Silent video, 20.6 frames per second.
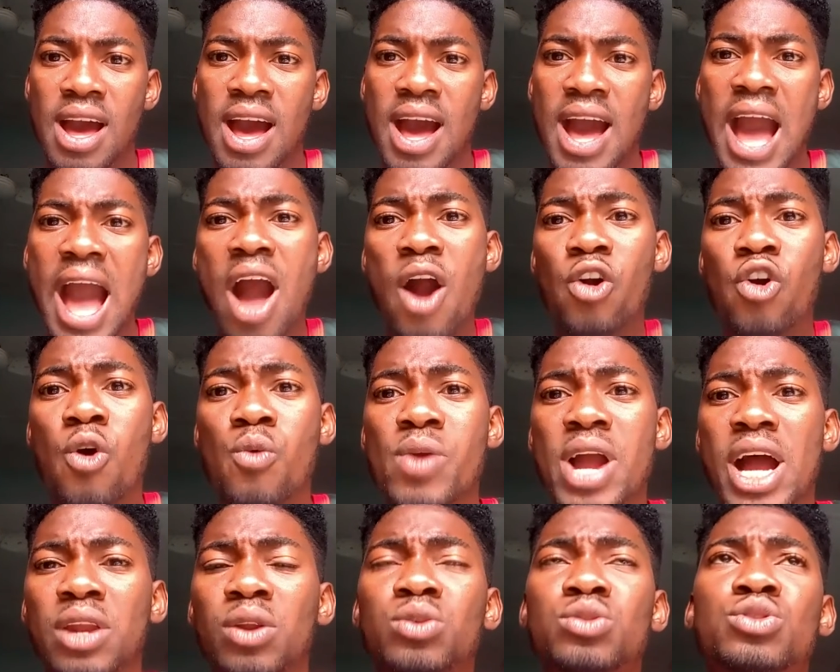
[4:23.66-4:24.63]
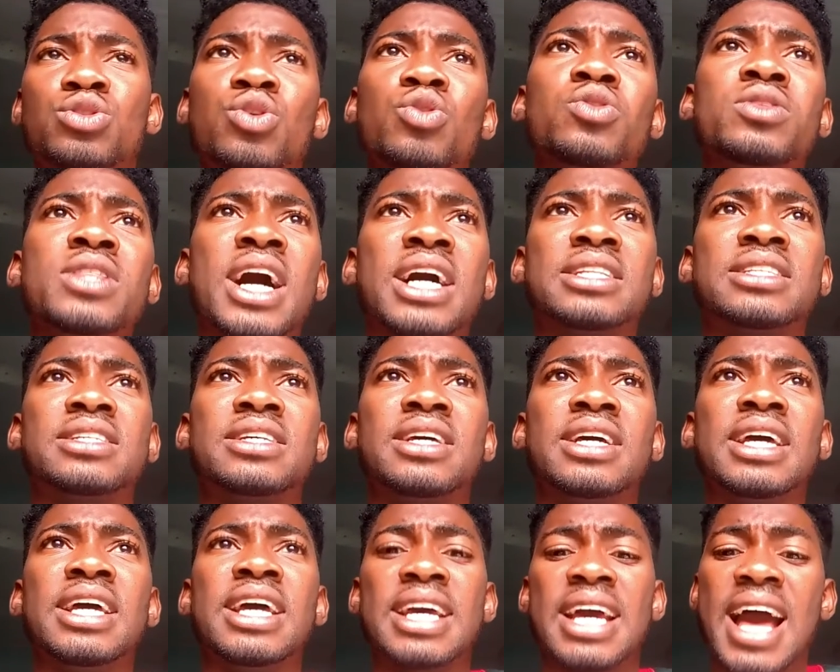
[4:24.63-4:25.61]
How come we are not told that,
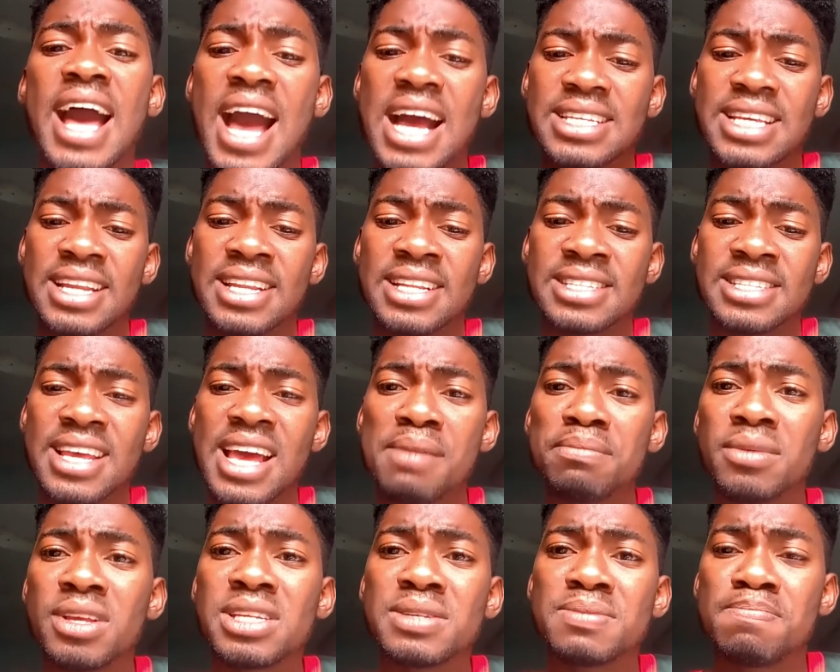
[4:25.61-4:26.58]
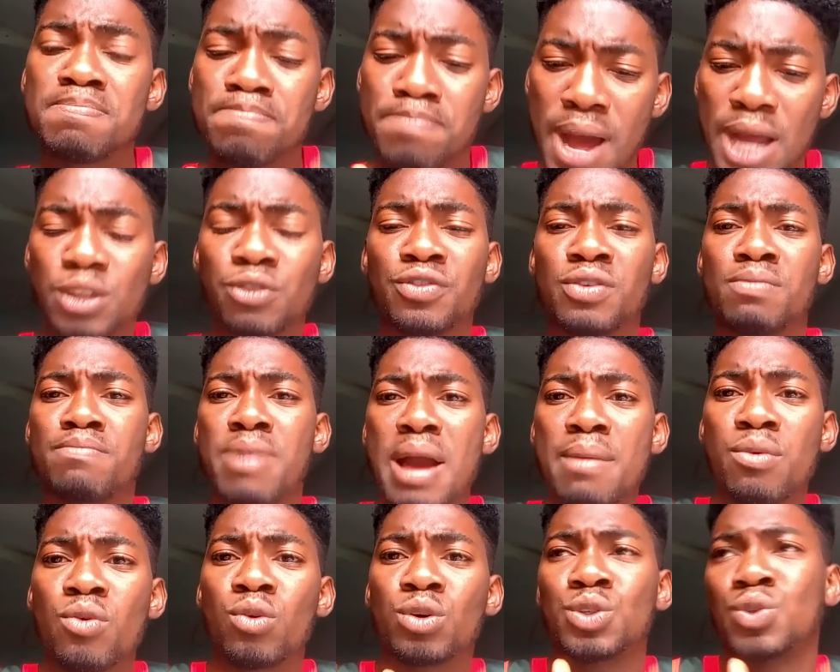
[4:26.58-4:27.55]
as at the time this part of the
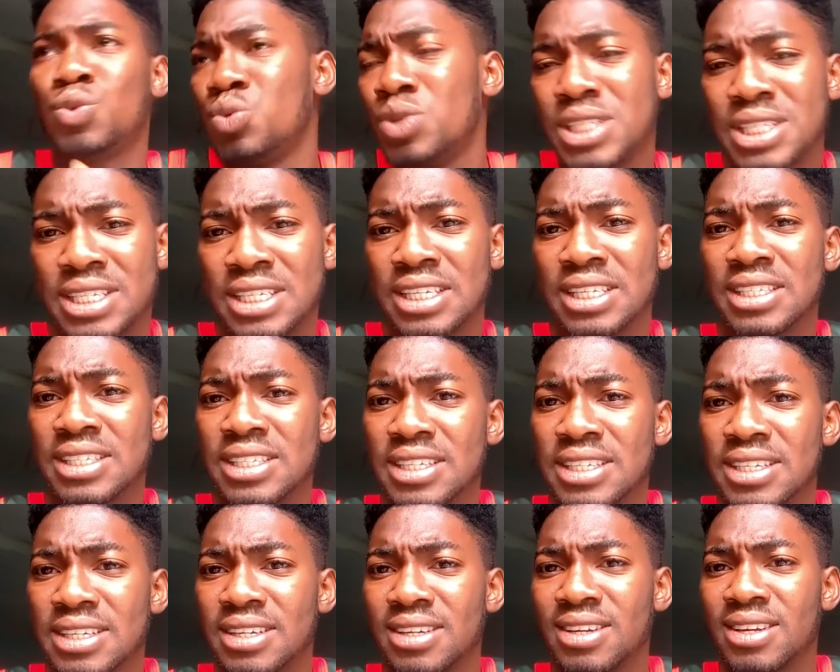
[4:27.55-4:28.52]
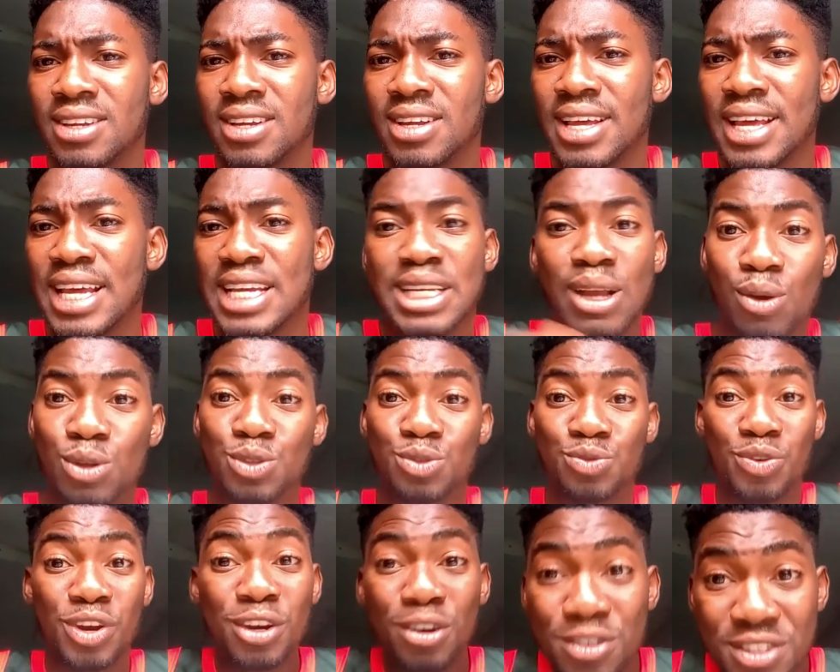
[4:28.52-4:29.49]
Bible was written, there was
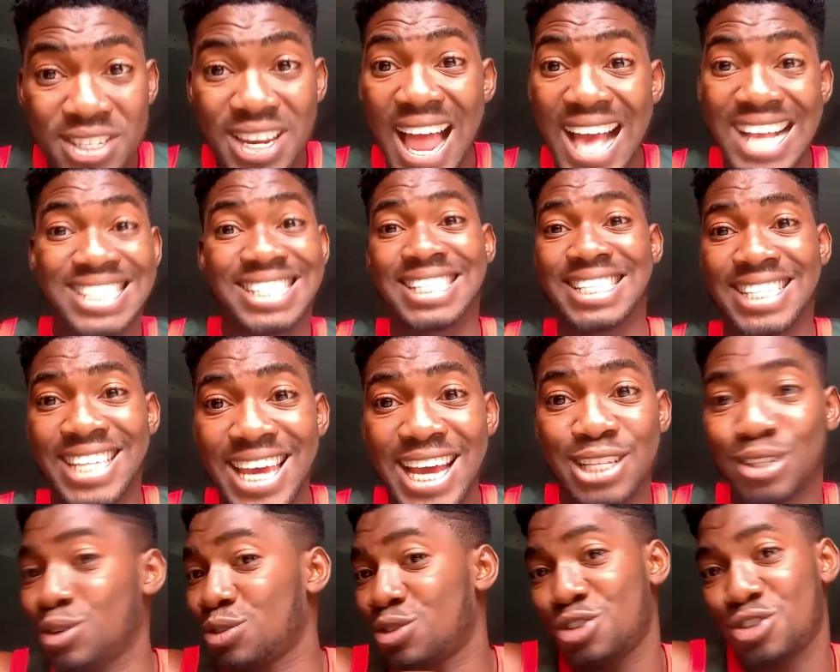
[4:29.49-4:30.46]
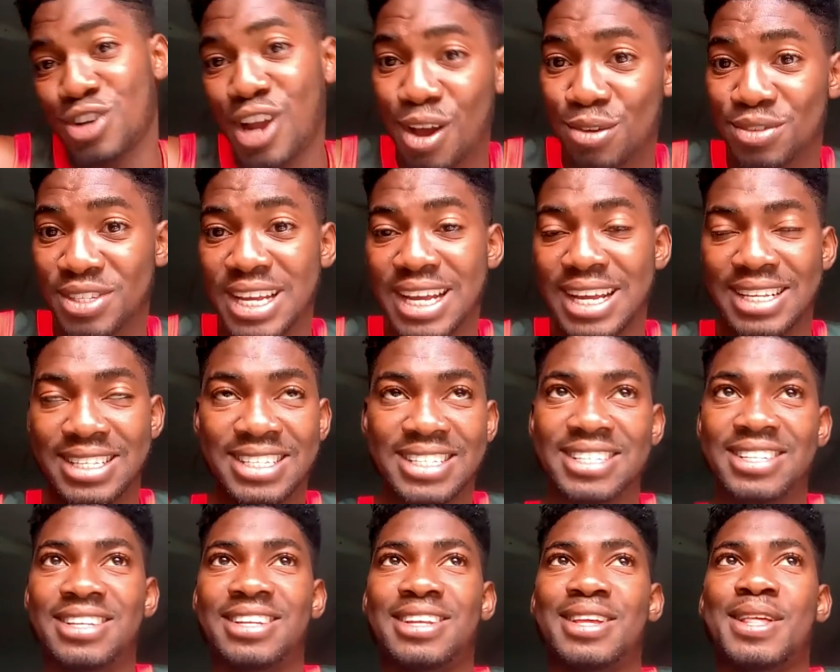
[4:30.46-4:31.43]
really nothing like skirt or
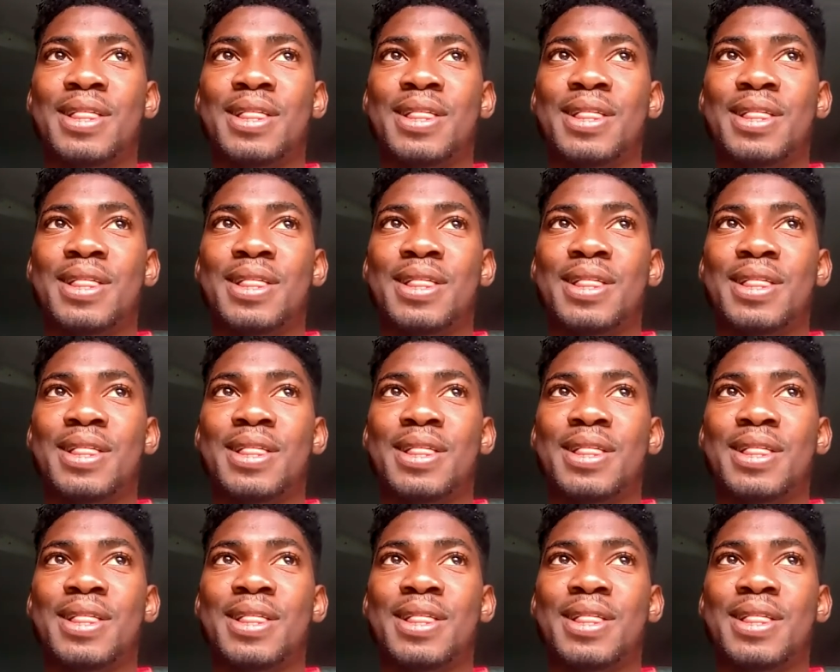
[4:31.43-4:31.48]
trousers?